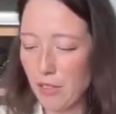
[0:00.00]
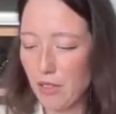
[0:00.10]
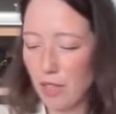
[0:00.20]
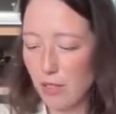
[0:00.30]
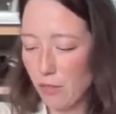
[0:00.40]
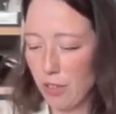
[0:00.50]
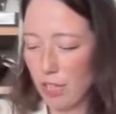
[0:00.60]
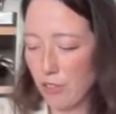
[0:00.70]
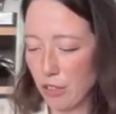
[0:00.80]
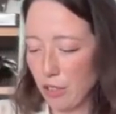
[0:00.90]
a nice
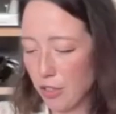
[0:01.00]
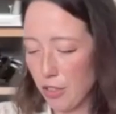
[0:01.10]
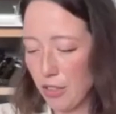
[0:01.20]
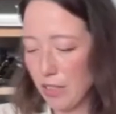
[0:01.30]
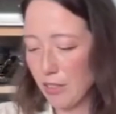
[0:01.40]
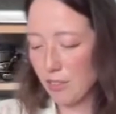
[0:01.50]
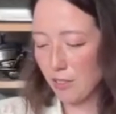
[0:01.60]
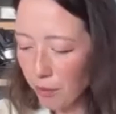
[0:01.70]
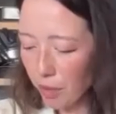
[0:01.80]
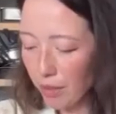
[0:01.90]
flavor to this.
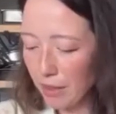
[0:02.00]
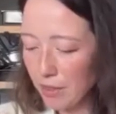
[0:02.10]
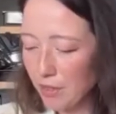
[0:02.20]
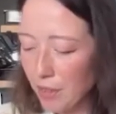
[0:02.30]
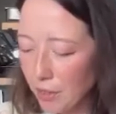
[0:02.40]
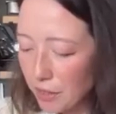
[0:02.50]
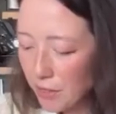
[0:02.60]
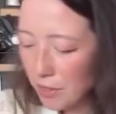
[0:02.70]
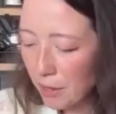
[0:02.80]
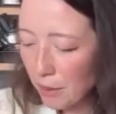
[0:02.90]
All right, so that
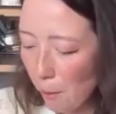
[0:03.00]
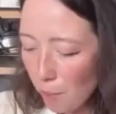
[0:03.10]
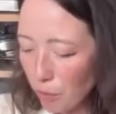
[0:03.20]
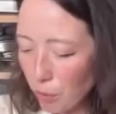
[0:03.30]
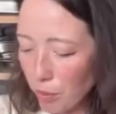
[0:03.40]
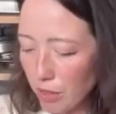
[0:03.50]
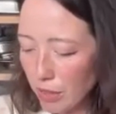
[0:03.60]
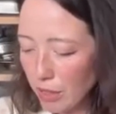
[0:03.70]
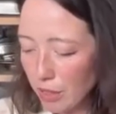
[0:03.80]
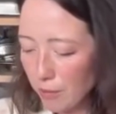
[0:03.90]
looks like a
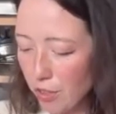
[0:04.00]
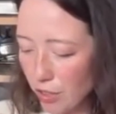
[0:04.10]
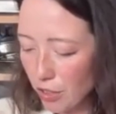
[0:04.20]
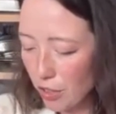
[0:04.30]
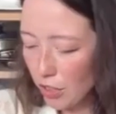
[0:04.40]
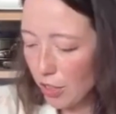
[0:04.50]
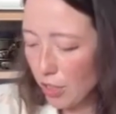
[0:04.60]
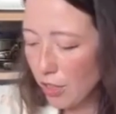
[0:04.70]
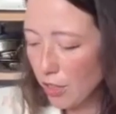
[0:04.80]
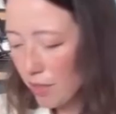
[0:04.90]
really good
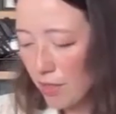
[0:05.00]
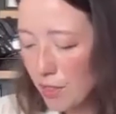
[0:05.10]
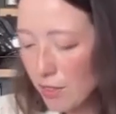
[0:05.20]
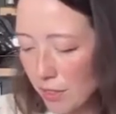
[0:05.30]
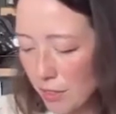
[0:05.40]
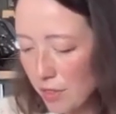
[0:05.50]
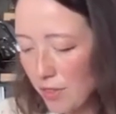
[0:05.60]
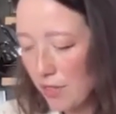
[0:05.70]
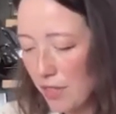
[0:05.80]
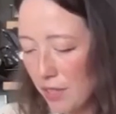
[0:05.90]

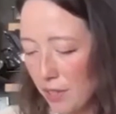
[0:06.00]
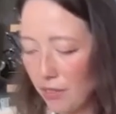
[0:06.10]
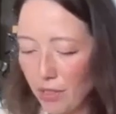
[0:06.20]
consistency, and